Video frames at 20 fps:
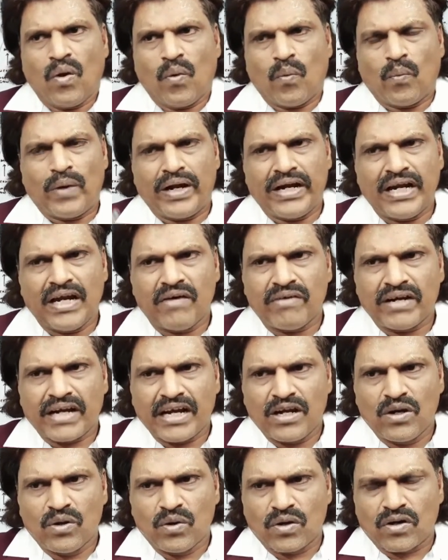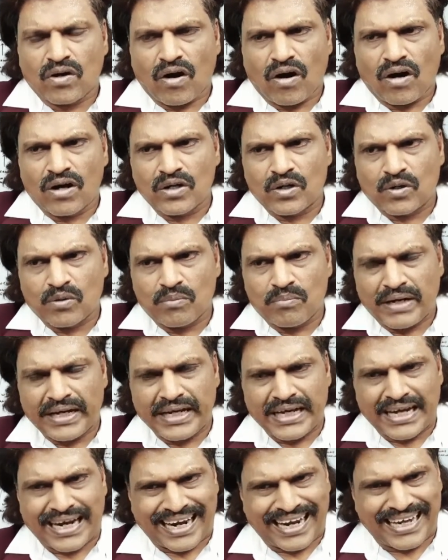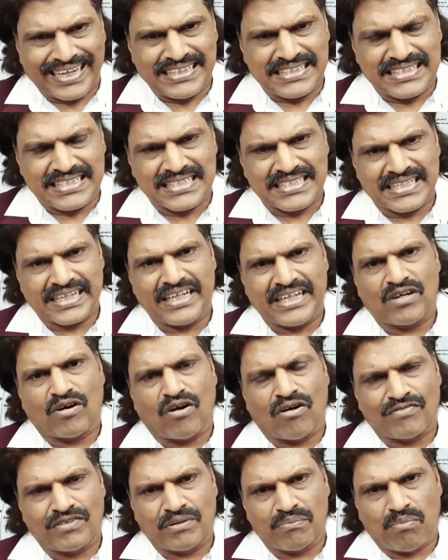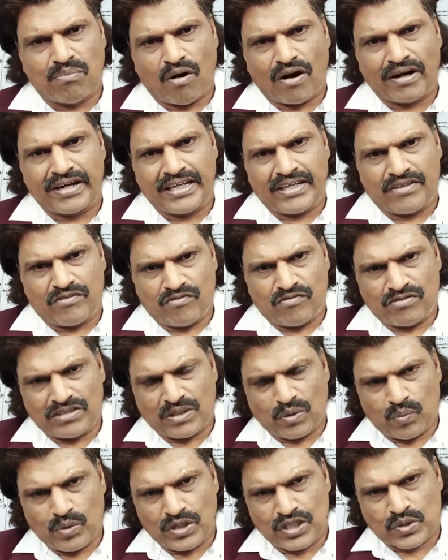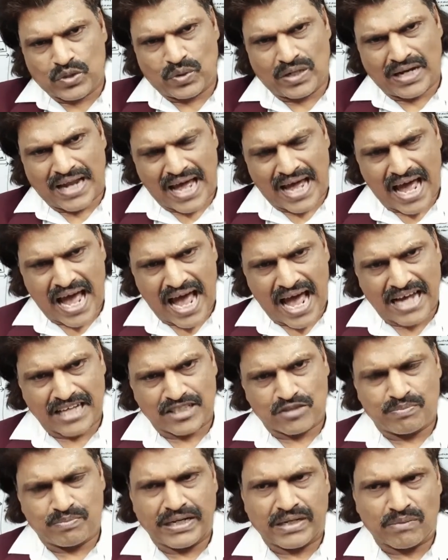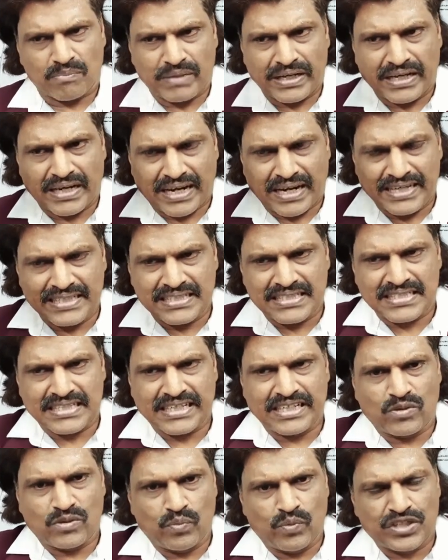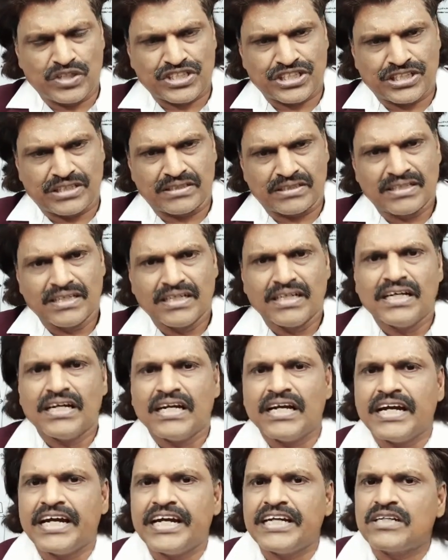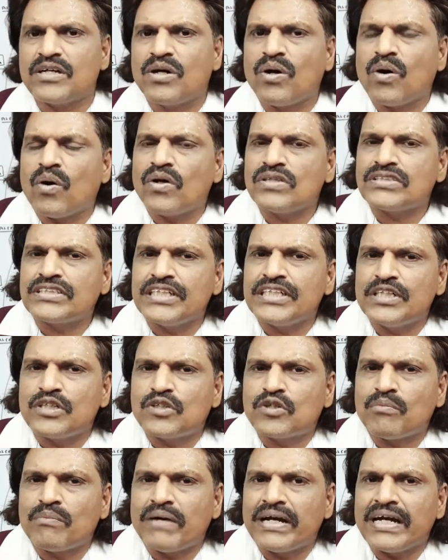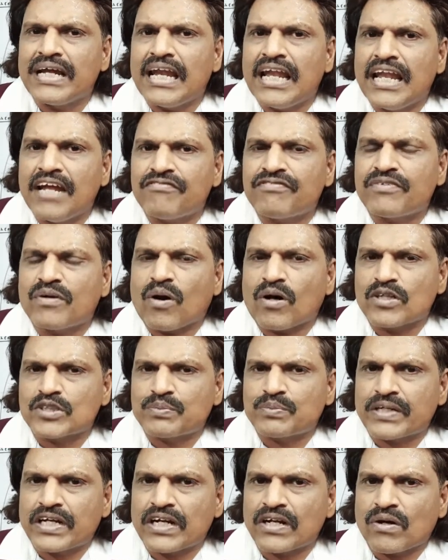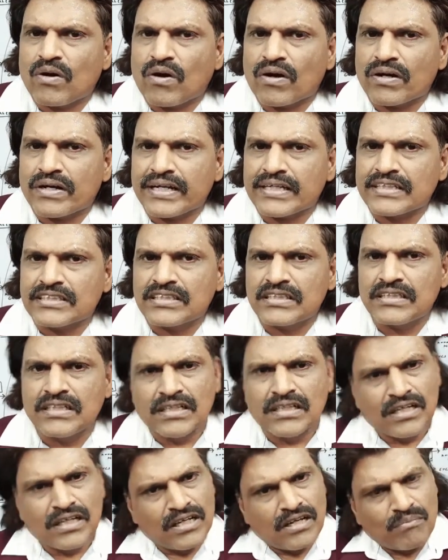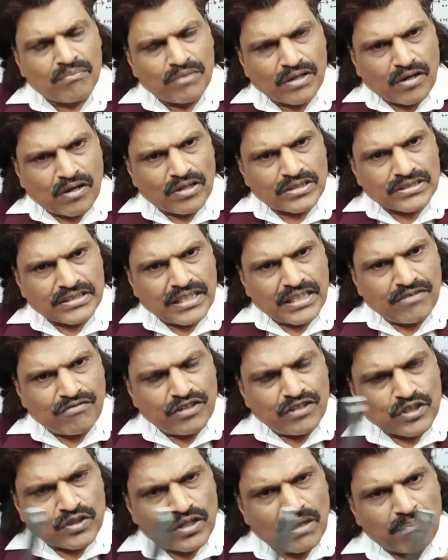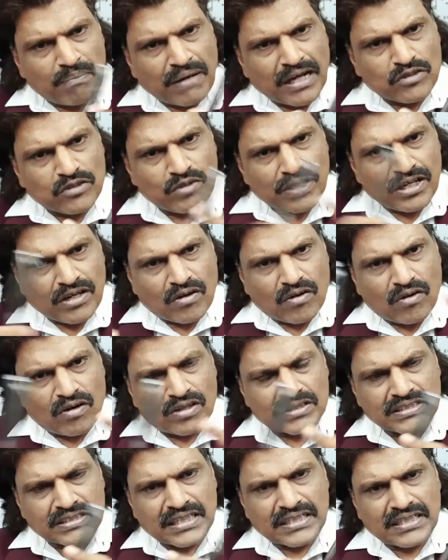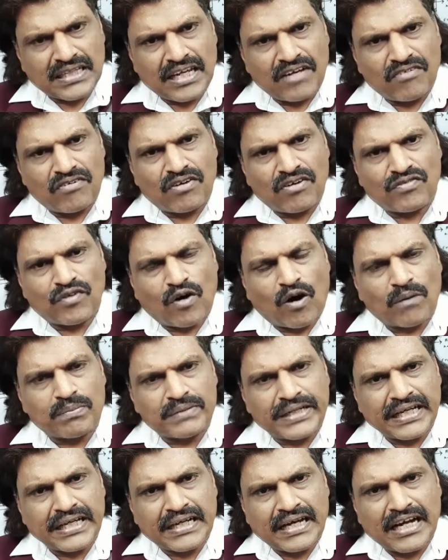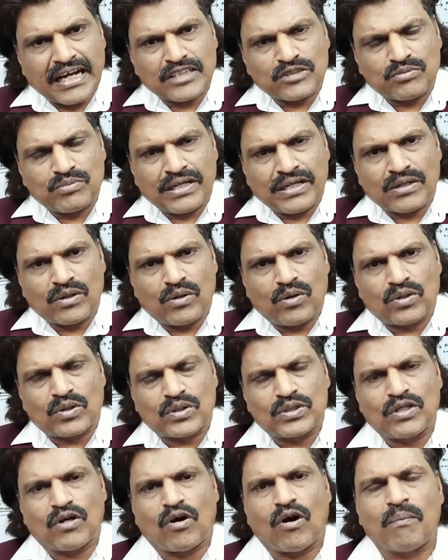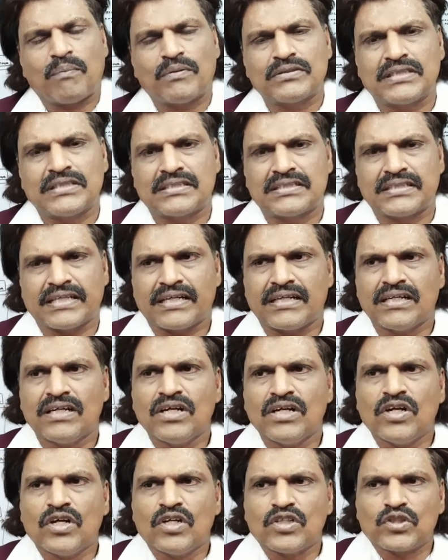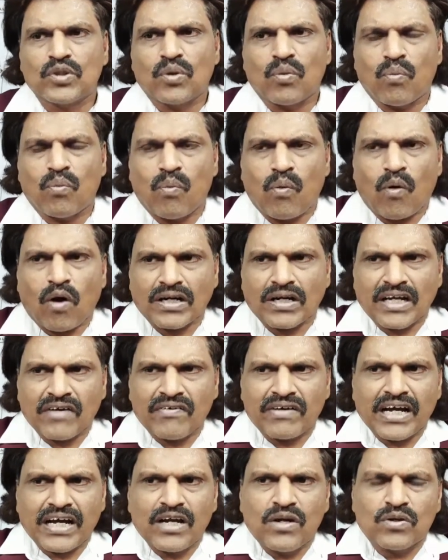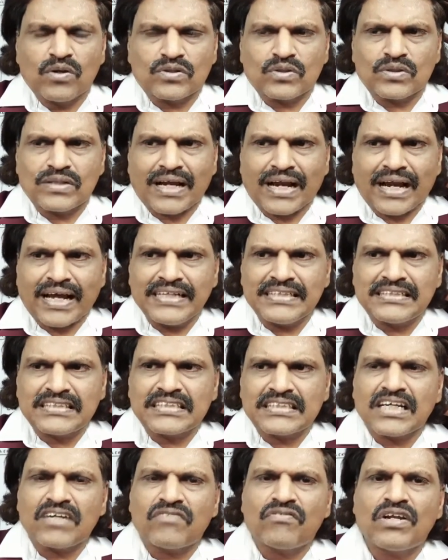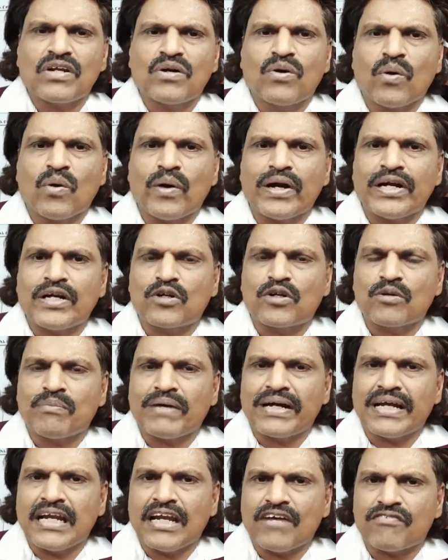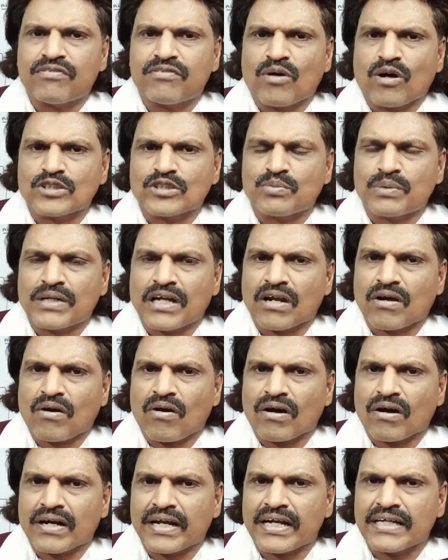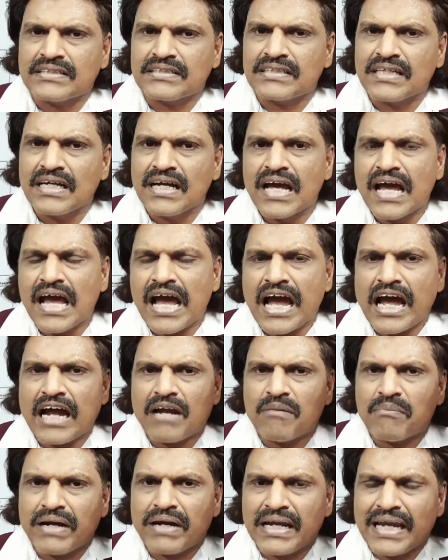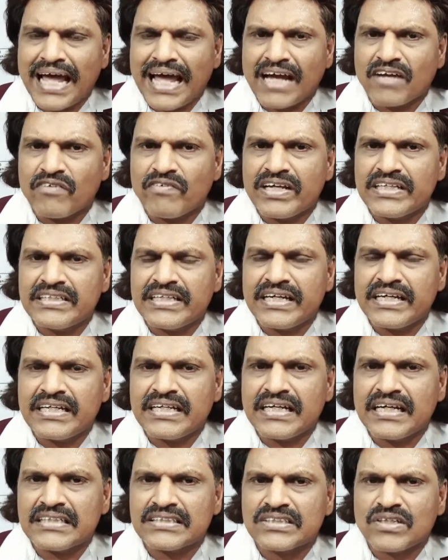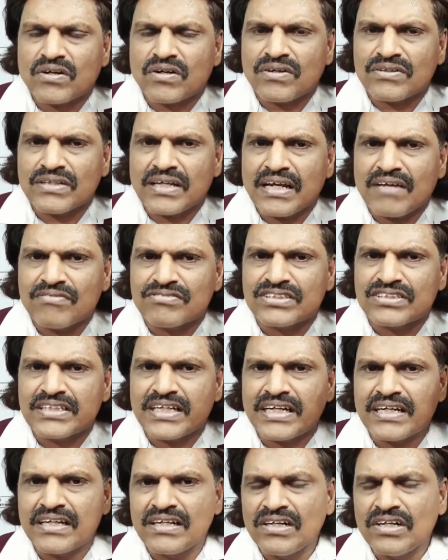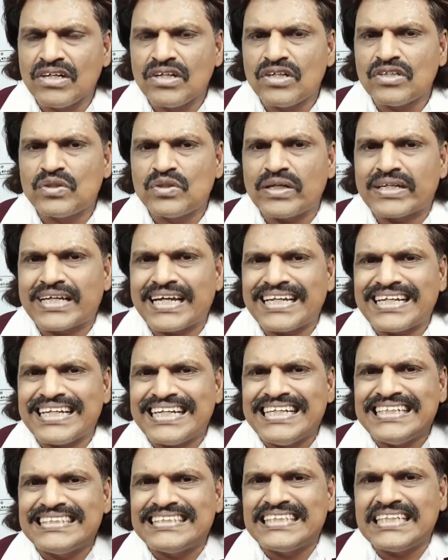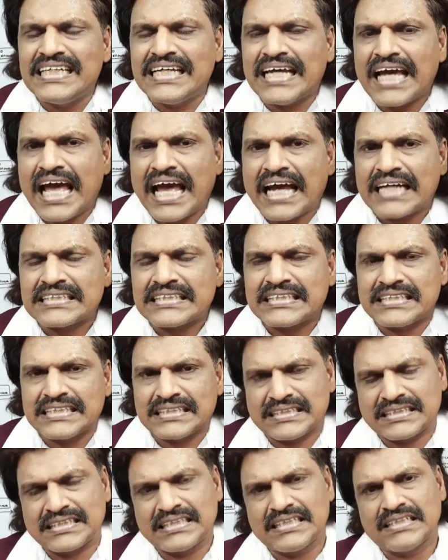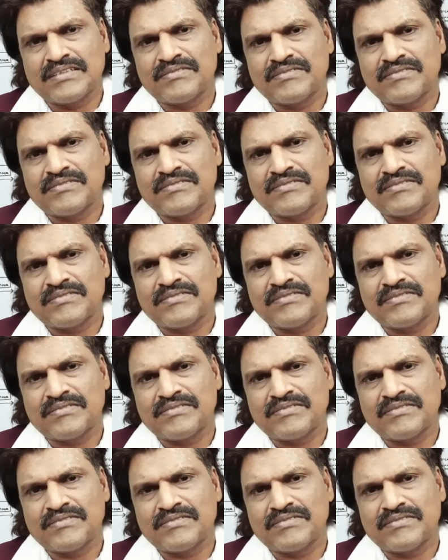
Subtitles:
Whenever I look on to my right side of the body, the visual aspect, my right side vision, it goes into my left occipital cortex, because the visual pathway cross at the level of the optic chiasma and go to the opposite side. So whatever I look to the right side will go into my left occipital cortex, and my language areas are on the left side, so it can easily access.